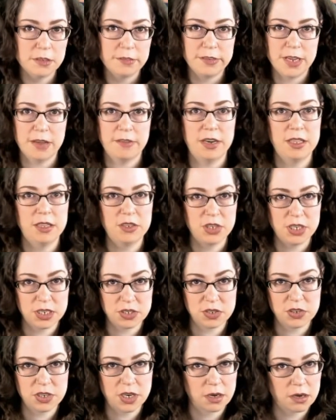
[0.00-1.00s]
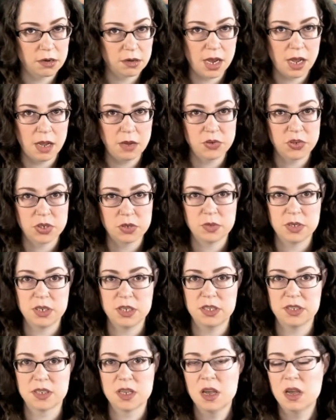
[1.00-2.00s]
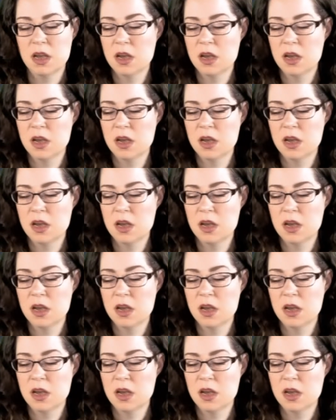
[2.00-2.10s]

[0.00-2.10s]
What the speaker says: If you haven't had the chance to check her out, she reads